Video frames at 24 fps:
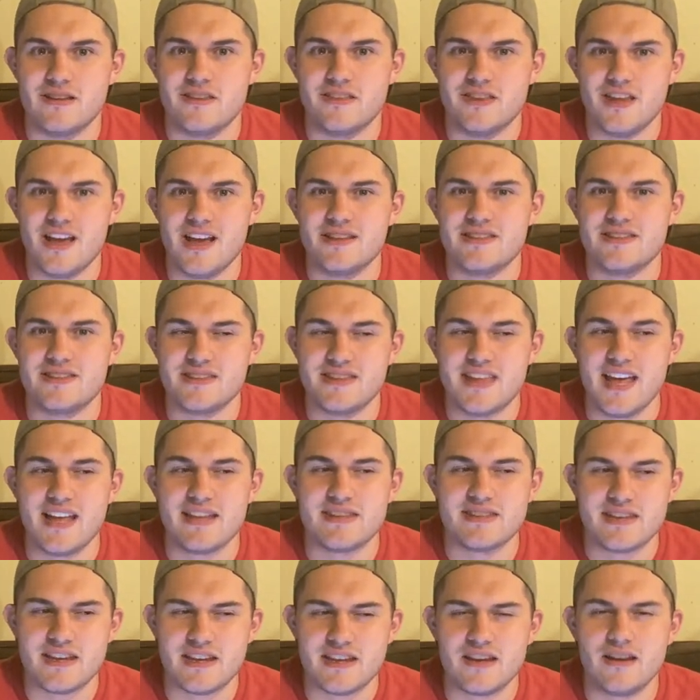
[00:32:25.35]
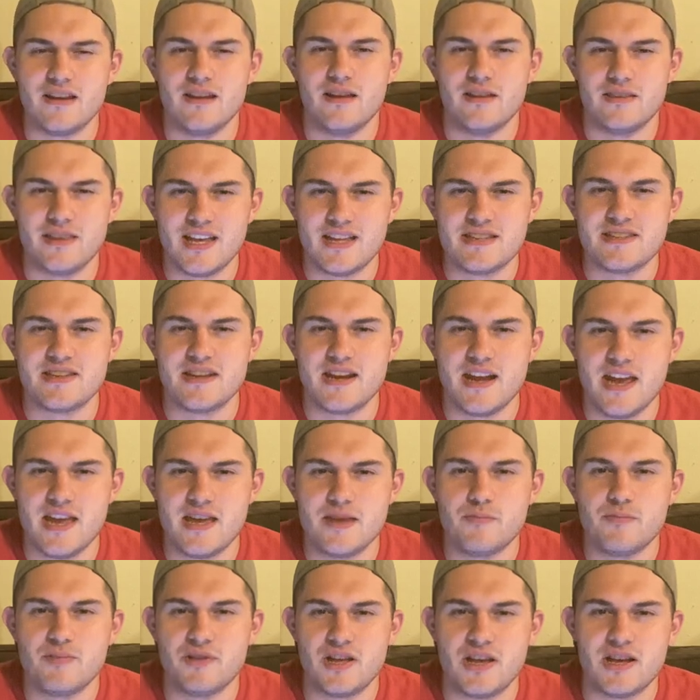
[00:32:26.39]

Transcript: That's an A+